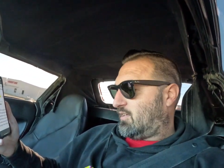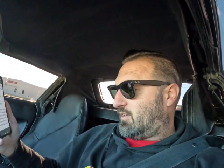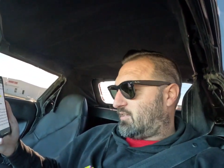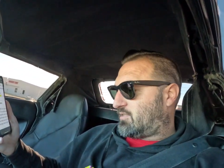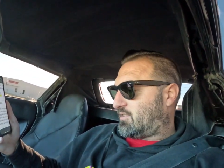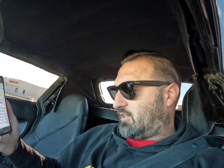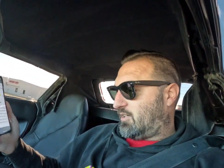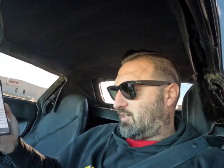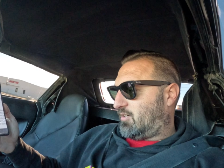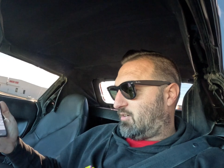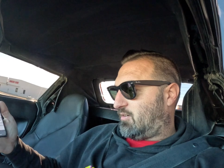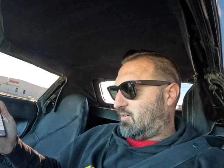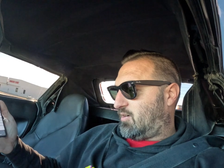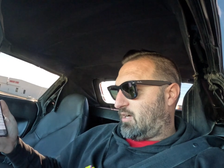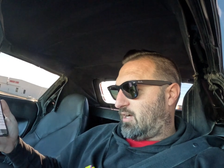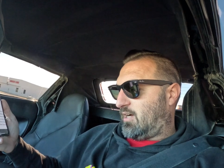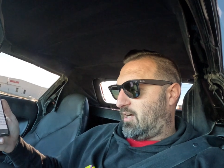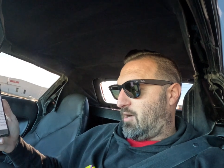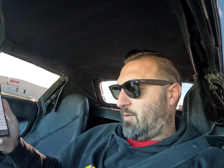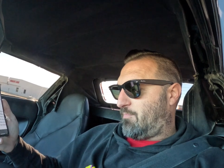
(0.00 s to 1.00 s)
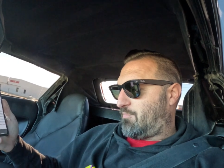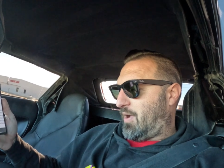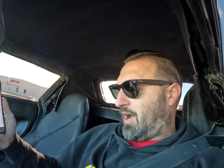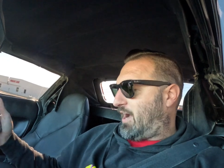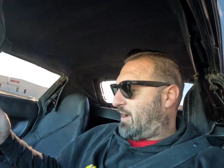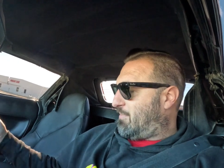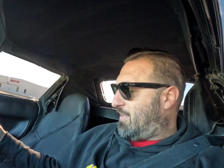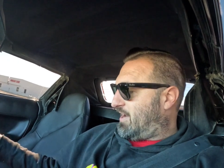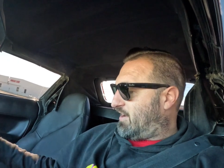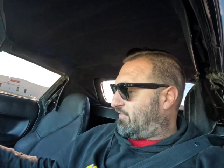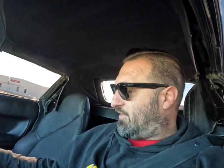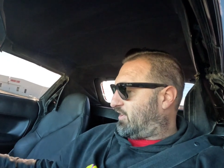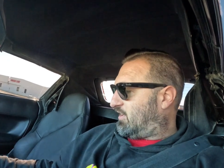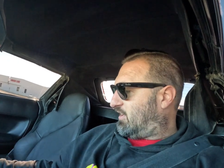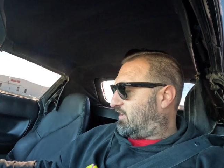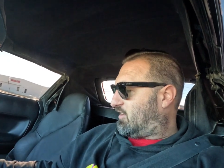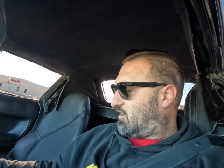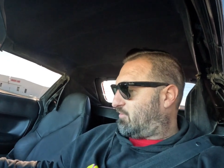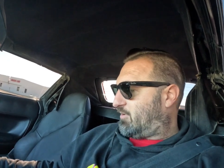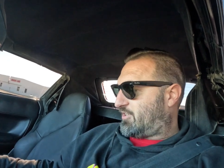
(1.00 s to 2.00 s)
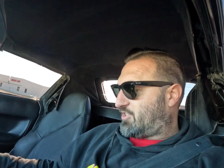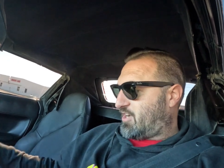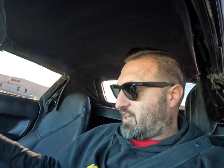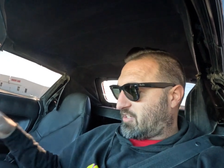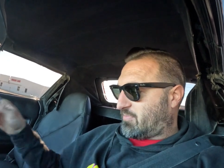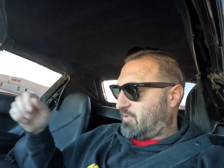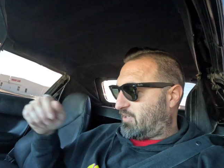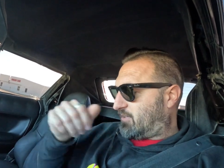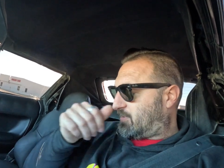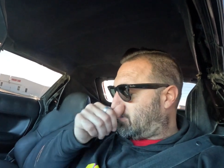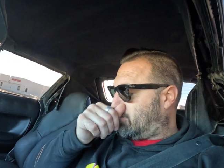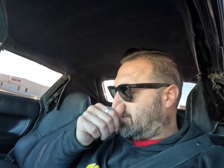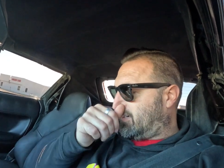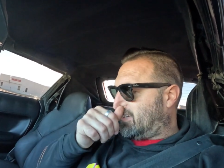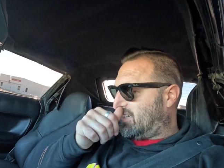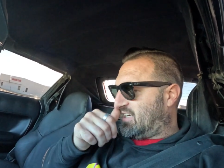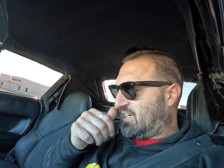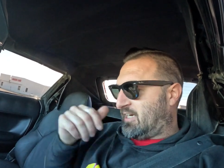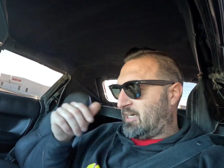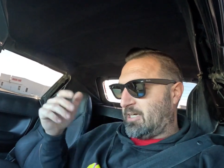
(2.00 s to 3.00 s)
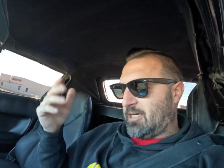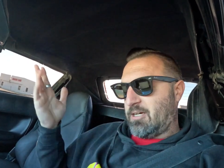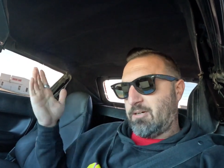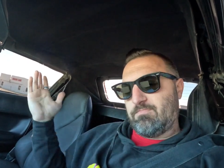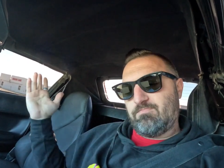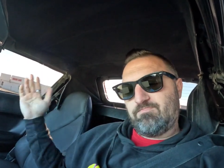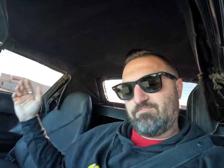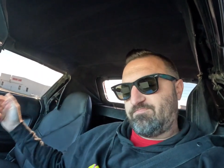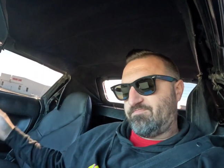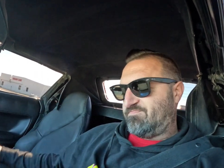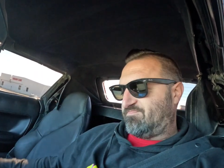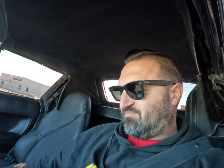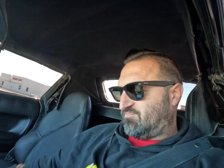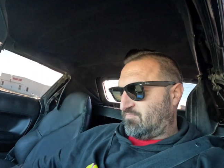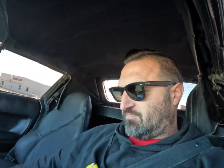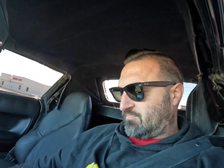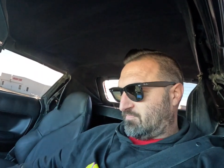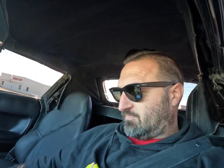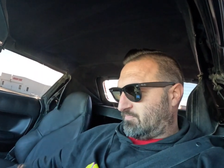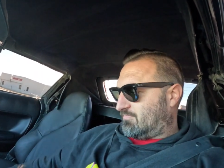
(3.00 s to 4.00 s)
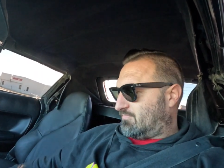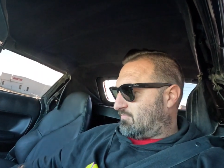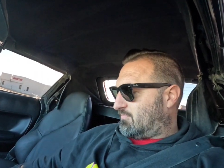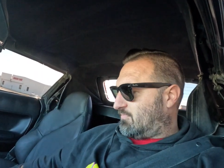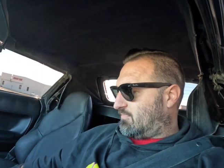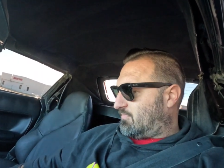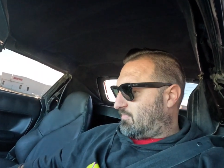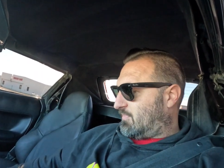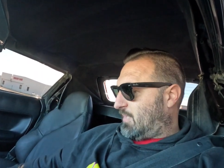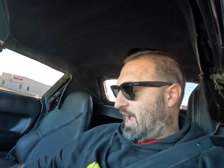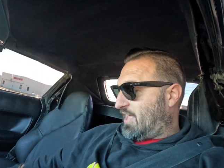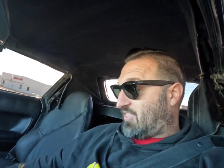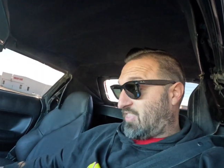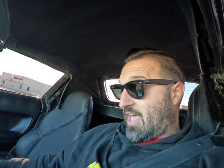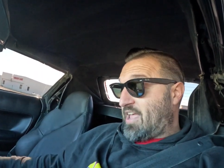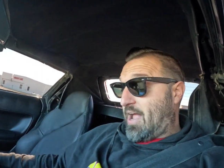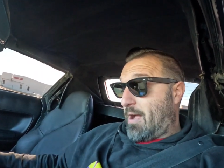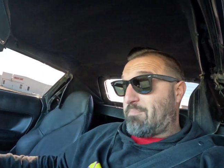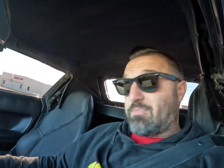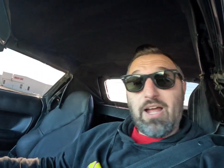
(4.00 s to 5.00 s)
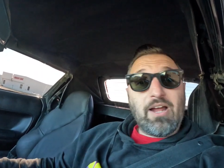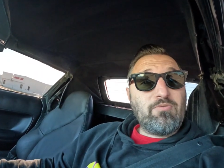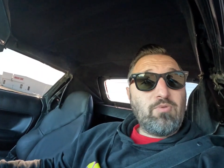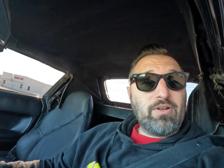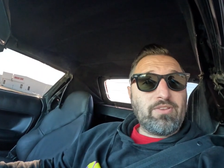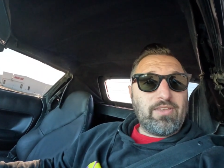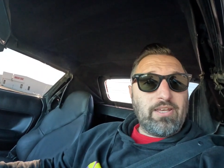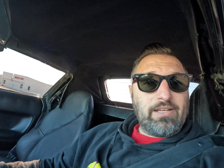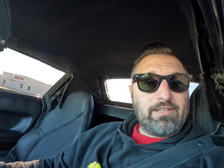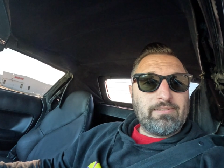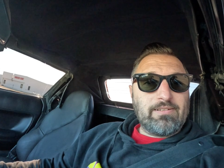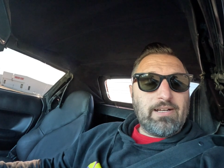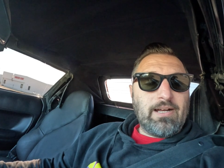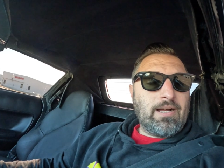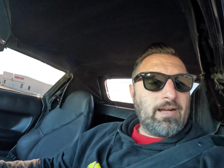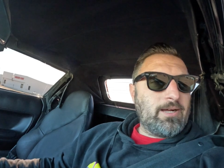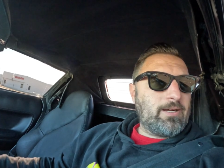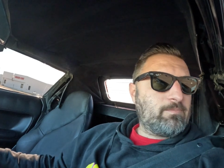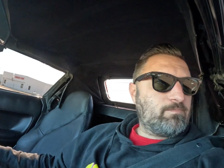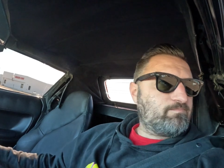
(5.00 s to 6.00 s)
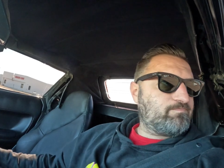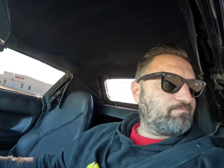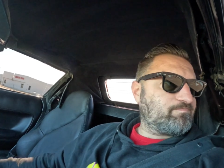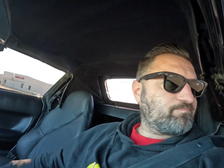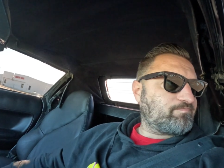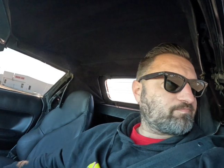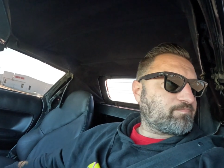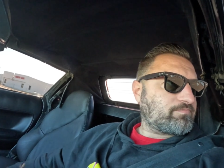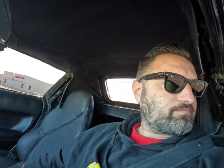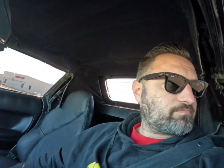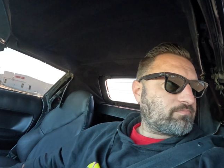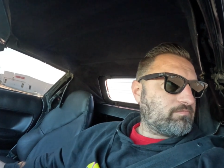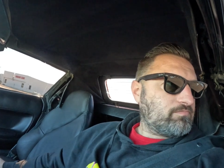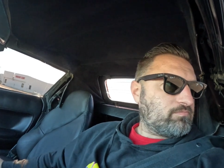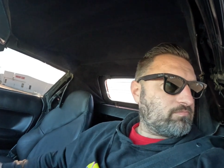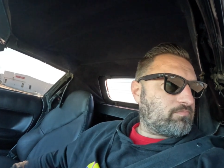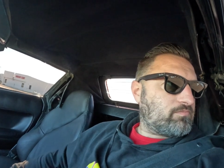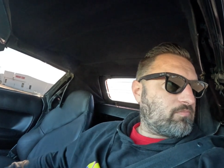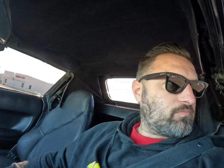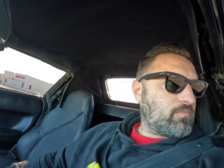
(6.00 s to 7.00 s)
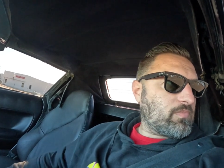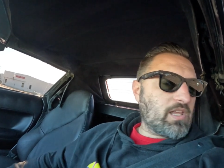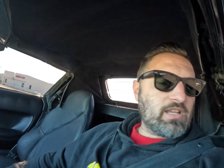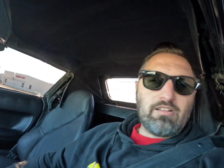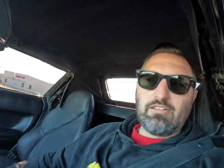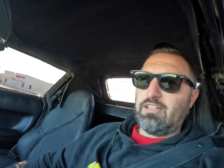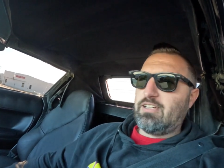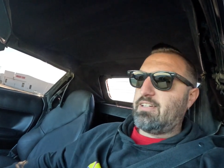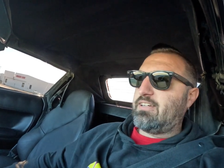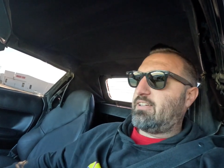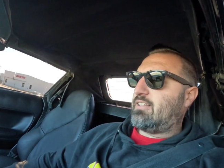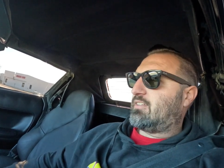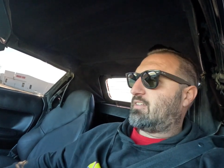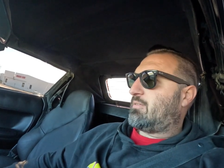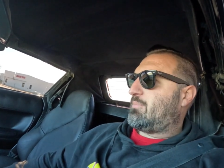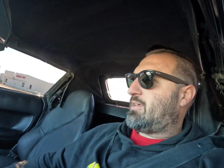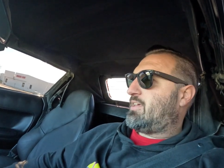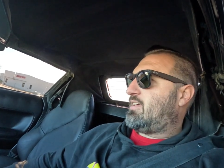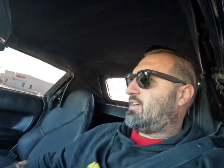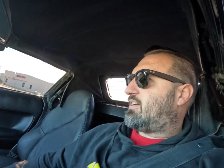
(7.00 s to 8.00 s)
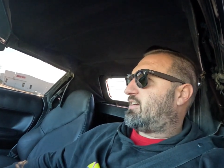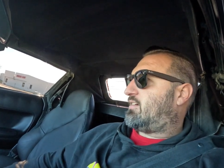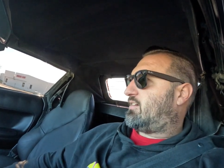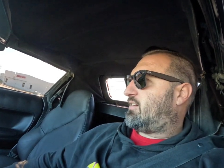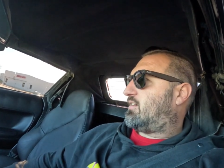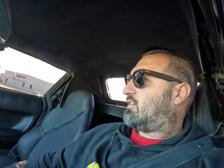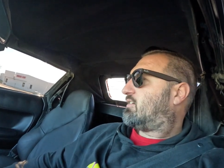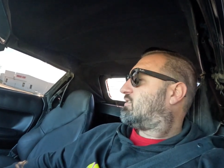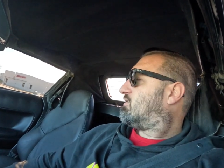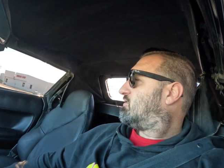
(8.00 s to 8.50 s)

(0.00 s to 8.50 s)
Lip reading: So I made a little adjustment to it. I think I'm done with it. I'm gonna